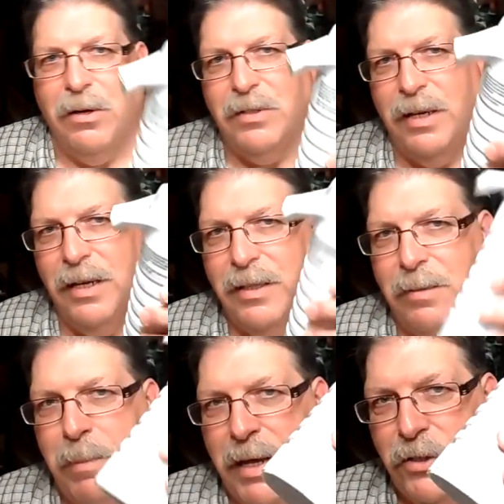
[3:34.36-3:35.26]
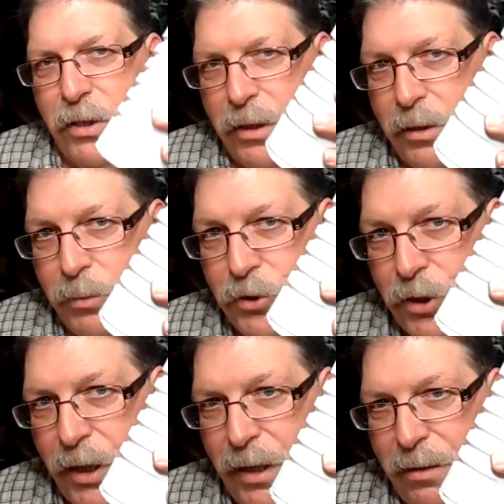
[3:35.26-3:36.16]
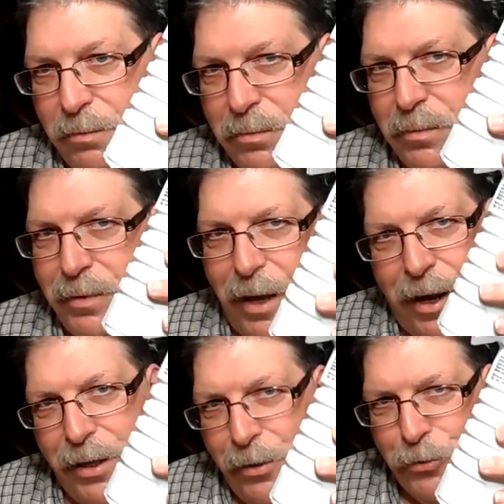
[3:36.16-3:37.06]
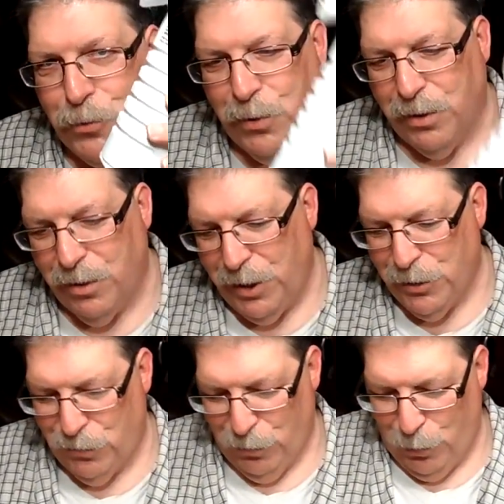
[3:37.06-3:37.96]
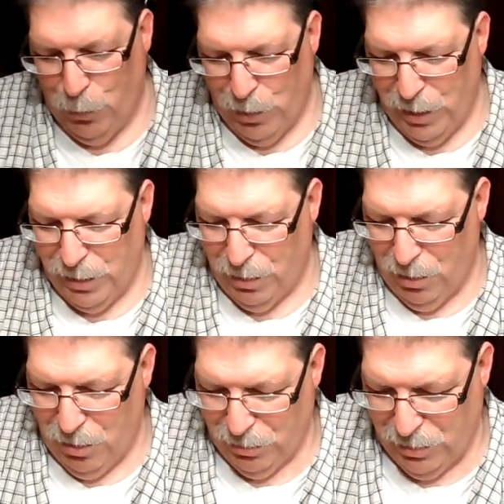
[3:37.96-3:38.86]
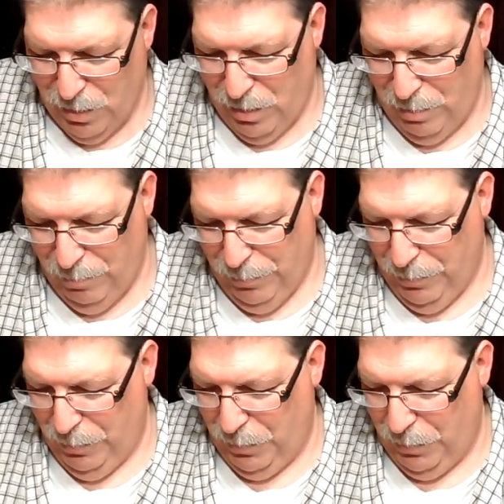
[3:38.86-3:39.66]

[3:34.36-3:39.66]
Because I got the magic little machine. I used one of these for quite a long time.